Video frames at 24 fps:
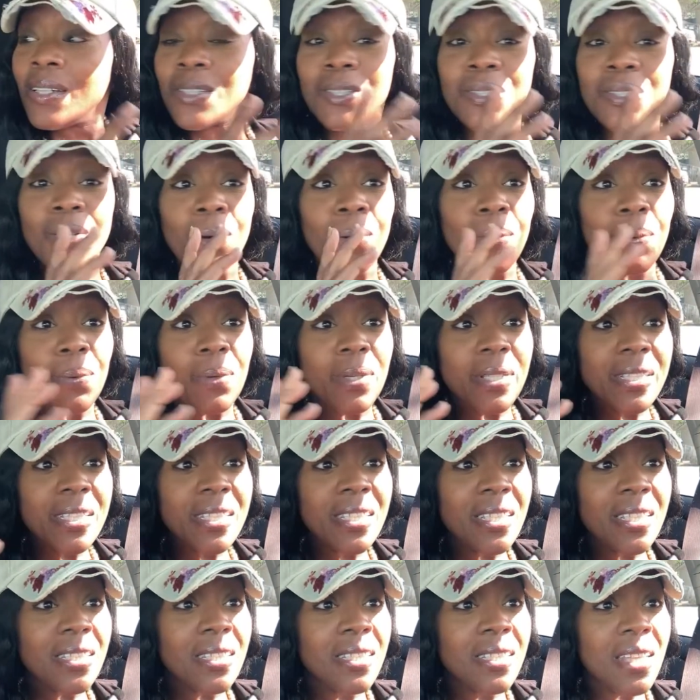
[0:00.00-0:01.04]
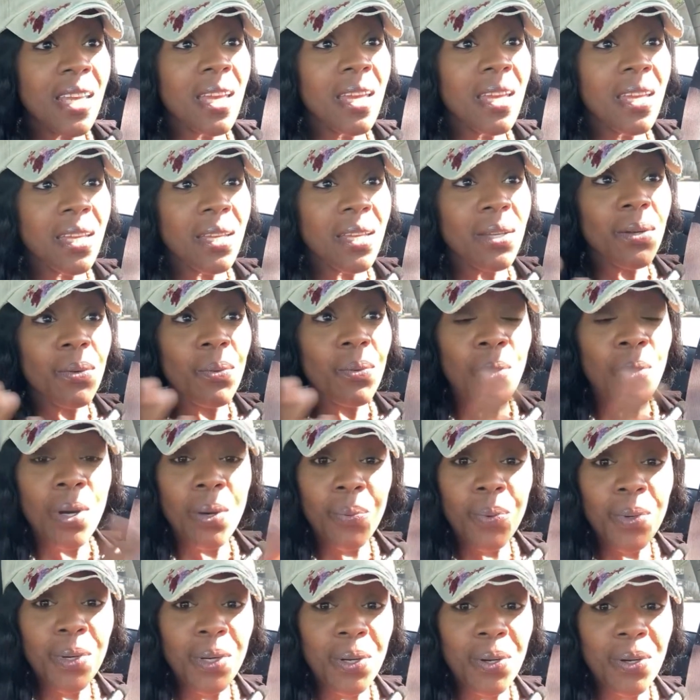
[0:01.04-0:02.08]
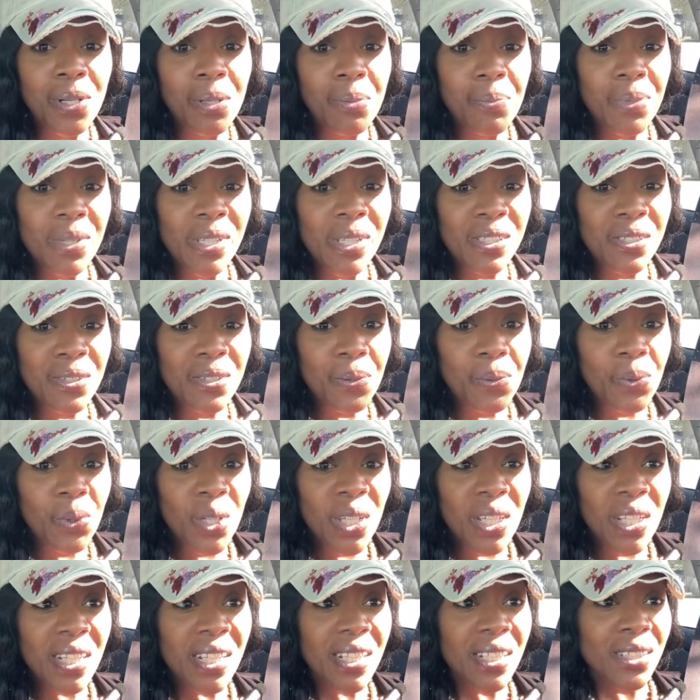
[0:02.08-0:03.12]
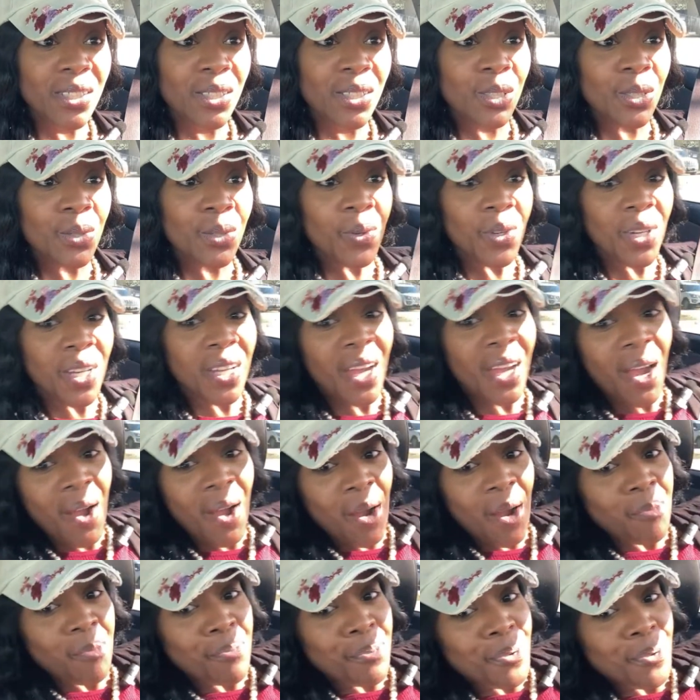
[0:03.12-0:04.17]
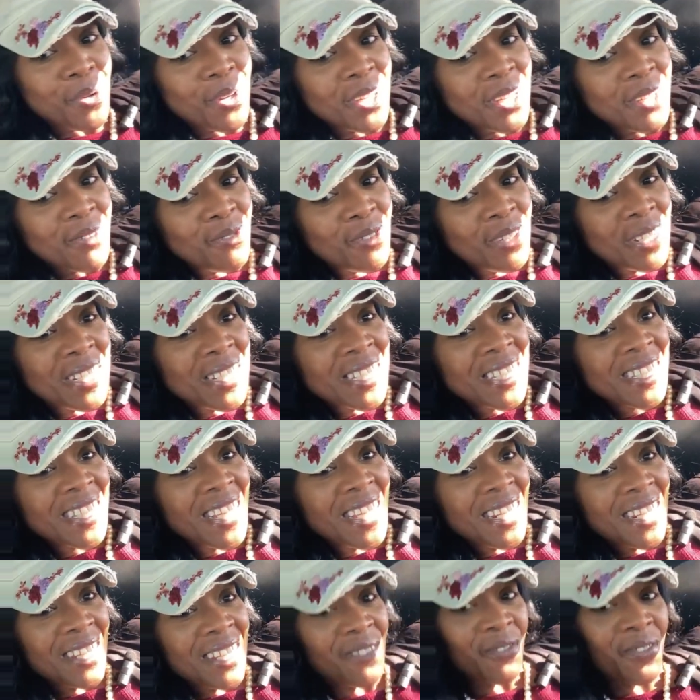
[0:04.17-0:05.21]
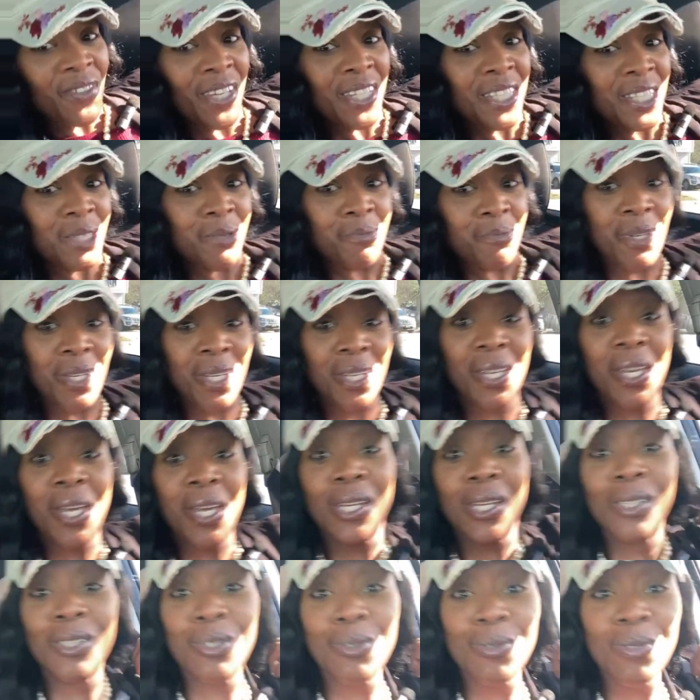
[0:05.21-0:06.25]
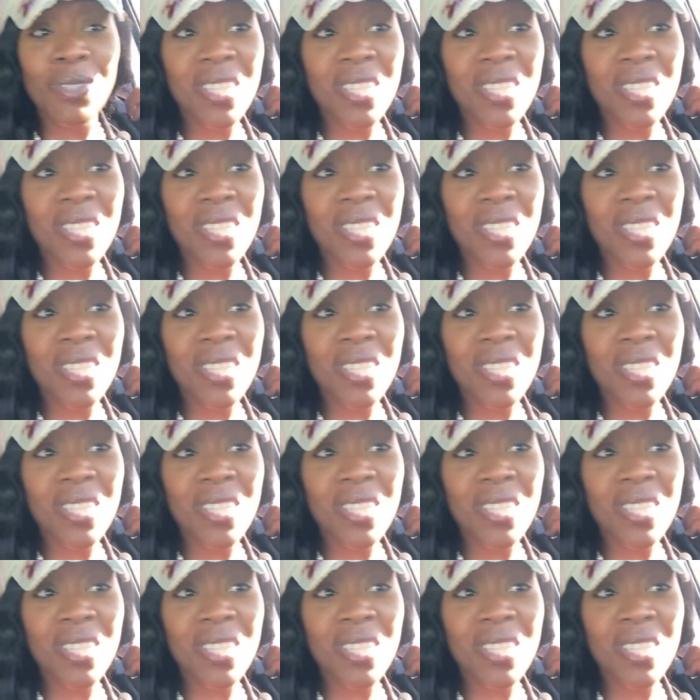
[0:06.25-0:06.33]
So today, what we're gonna be doing is doing our pre-real estate investment due